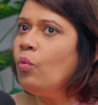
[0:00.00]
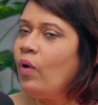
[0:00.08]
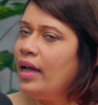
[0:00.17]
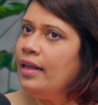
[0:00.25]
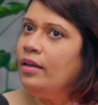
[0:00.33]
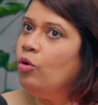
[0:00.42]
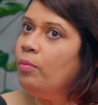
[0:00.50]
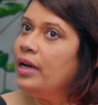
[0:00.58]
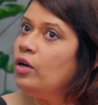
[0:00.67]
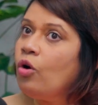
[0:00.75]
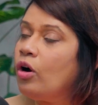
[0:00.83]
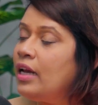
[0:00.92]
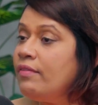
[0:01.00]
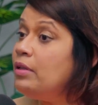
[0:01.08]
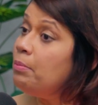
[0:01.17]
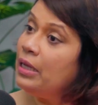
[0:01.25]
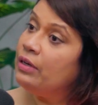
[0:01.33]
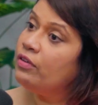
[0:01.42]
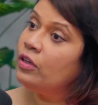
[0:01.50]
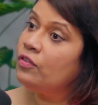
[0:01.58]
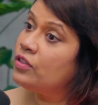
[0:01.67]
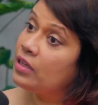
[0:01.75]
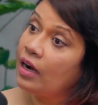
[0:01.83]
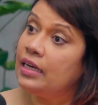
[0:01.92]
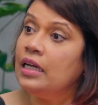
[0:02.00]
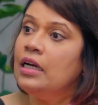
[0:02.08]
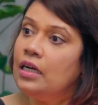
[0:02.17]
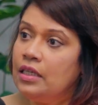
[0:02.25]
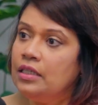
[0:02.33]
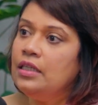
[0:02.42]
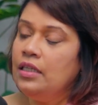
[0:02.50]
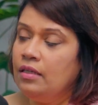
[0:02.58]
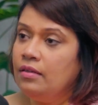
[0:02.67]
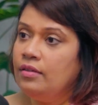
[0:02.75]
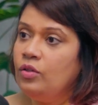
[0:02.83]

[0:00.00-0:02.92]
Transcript: while you may not have the benefit of starting early,